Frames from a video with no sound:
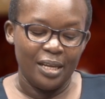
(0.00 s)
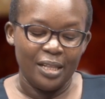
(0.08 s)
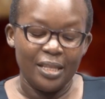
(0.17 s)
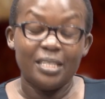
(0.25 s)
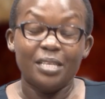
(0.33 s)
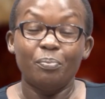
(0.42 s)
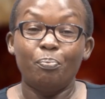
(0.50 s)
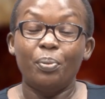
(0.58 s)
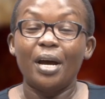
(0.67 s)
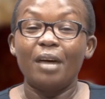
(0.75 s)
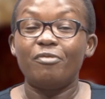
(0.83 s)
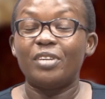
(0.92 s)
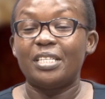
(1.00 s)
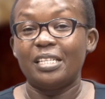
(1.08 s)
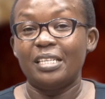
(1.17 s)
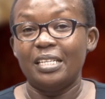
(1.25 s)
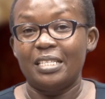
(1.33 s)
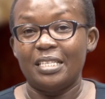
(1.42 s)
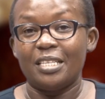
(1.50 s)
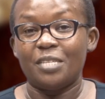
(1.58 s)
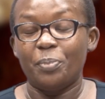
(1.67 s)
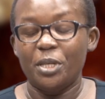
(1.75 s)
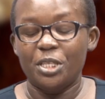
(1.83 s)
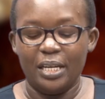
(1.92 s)
that impair fertility,
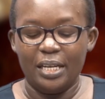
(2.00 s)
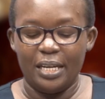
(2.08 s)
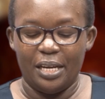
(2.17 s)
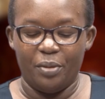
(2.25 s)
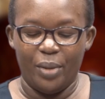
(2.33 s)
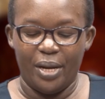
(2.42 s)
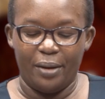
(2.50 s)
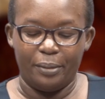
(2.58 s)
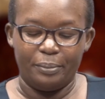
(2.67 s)
especially in men.